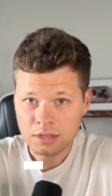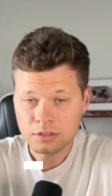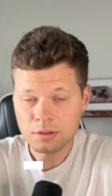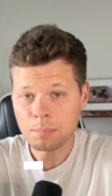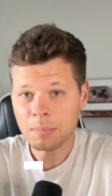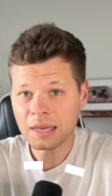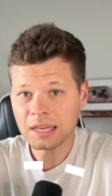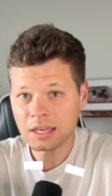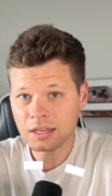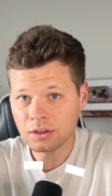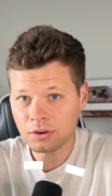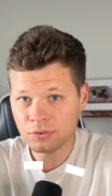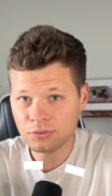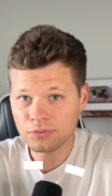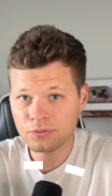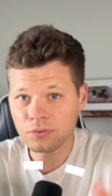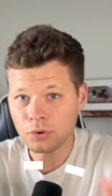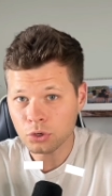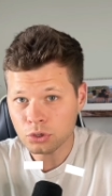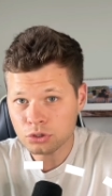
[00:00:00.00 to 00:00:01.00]
to making your
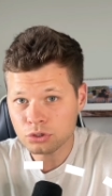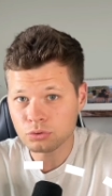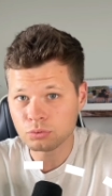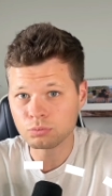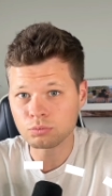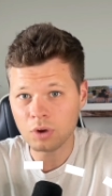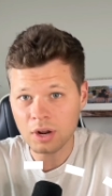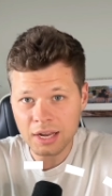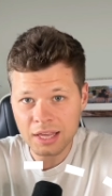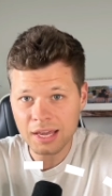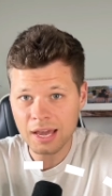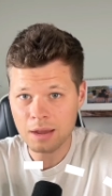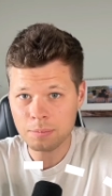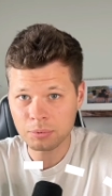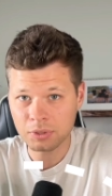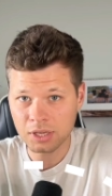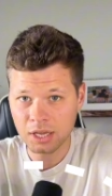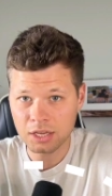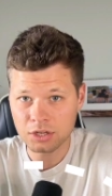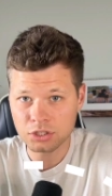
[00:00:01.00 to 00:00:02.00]
first running
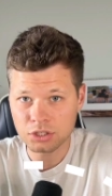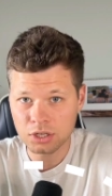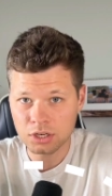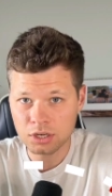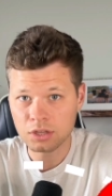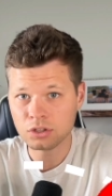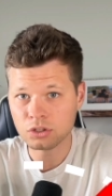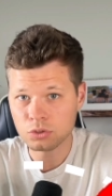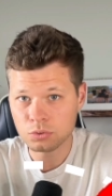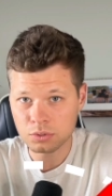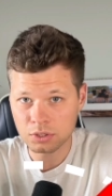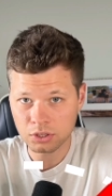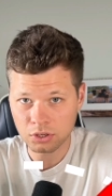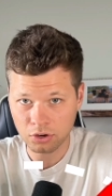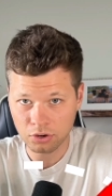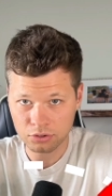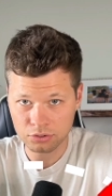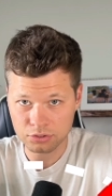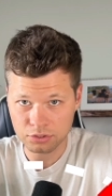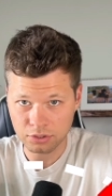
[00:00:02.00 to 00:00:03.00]
application using
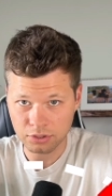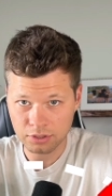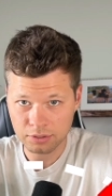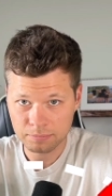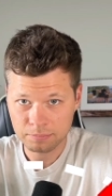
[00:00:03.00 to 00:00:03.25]
Cursor.